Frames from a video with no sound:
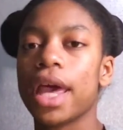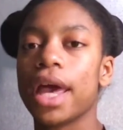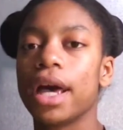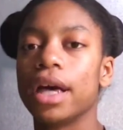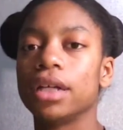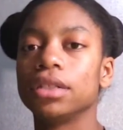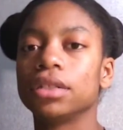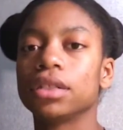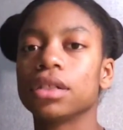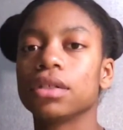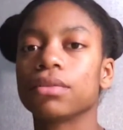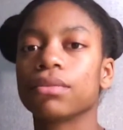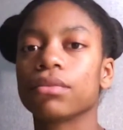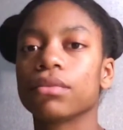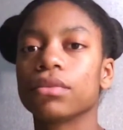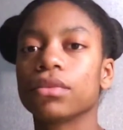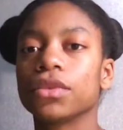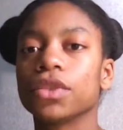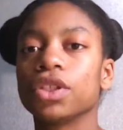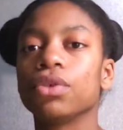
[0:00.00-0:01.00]
and
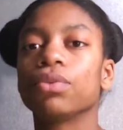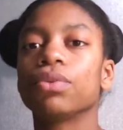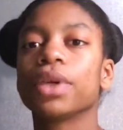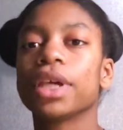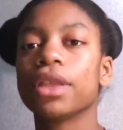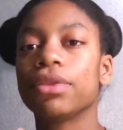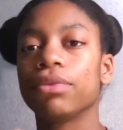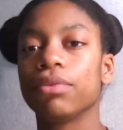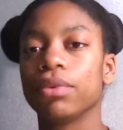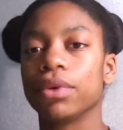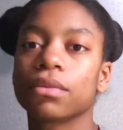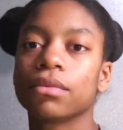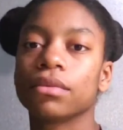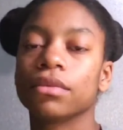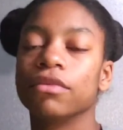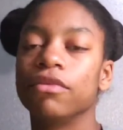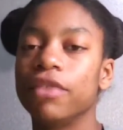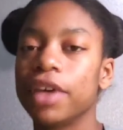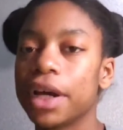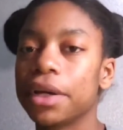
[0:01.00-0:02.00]
you read
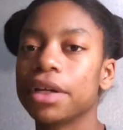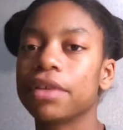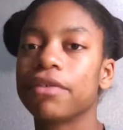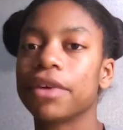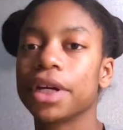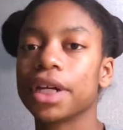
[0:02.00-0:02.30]
through very,